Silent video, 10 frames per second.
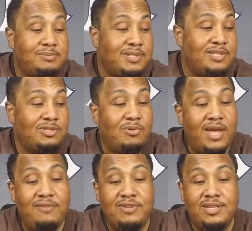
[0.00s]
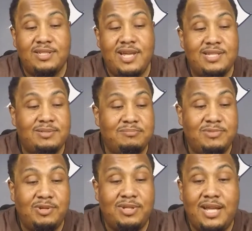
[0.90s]
it's so heavy, it has some,
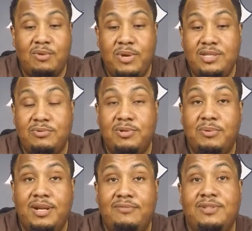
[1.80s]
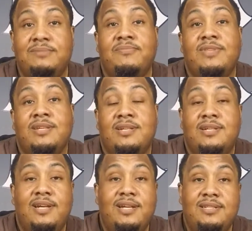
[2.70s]
a lot of weight to it or whatever.
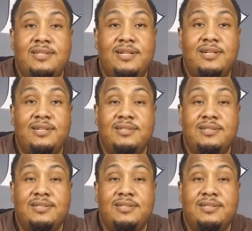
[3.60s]
And I'm